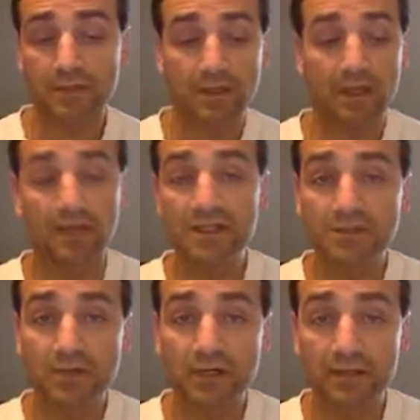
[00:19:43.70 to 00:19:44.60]
And that's
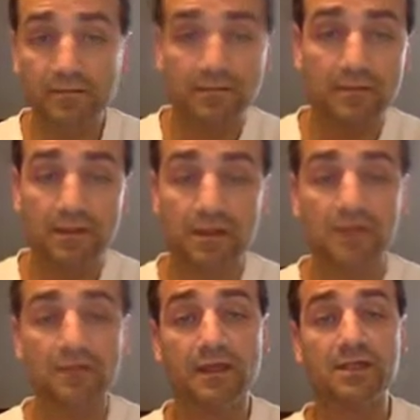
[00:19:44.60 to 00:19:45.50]
why
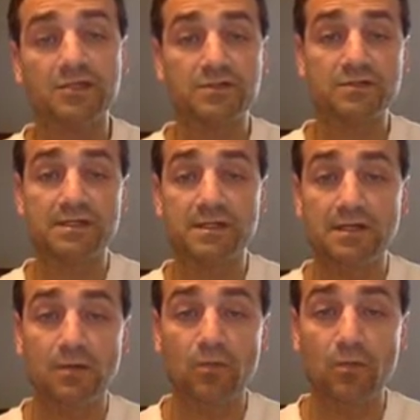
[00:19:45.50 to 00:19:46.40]
here the answer is
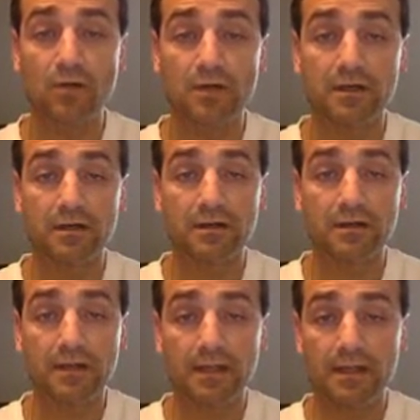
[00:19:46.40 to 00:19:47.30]
1.
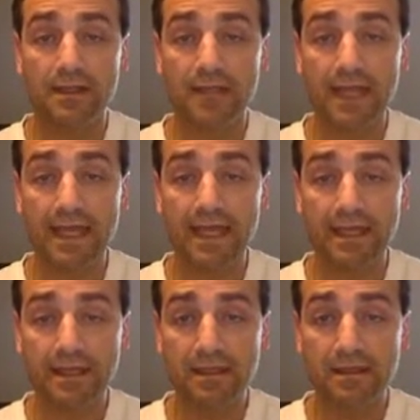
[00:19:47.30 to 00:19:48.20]

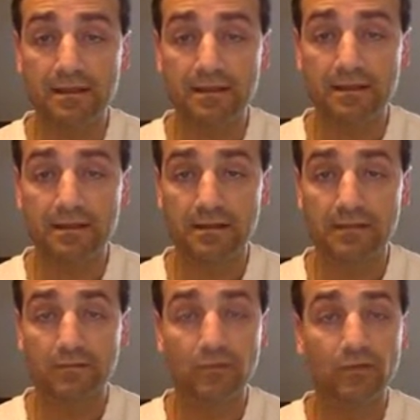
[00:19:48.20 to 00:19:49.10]
A
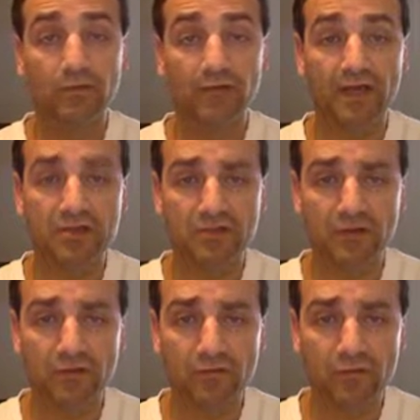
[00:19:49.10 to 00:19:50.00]
moves faster,
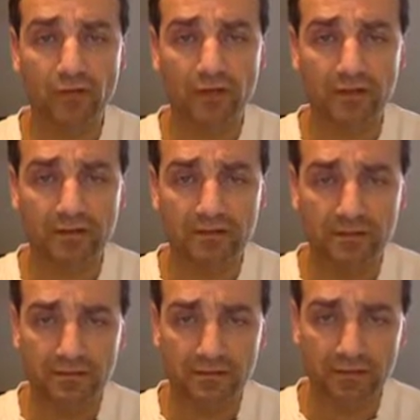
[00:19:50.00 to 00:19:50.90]
therefore it
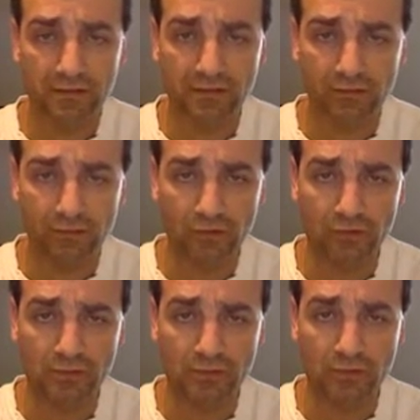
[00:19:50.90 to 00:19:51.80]

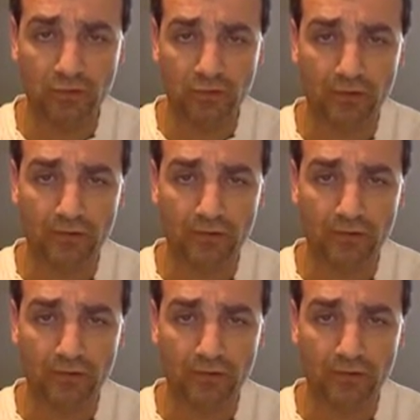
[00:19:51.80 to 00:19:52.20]
erodes more.